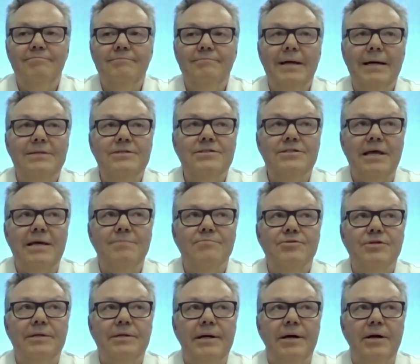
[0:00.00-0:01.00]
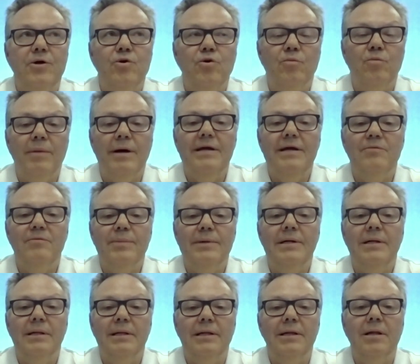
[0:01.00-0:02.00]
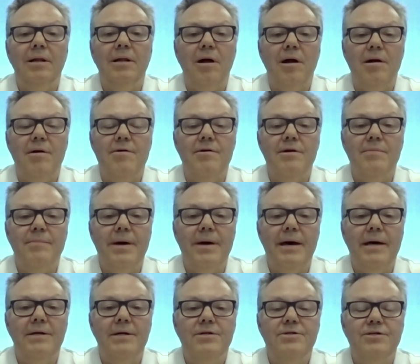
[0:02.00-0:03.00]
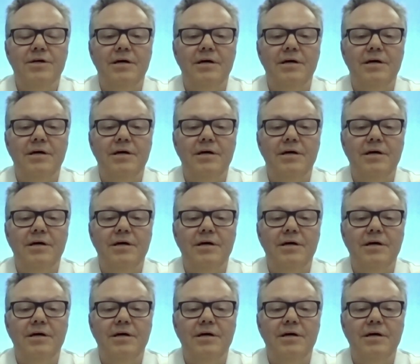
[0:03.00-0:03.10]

that same scenario might have been a little harder to manage.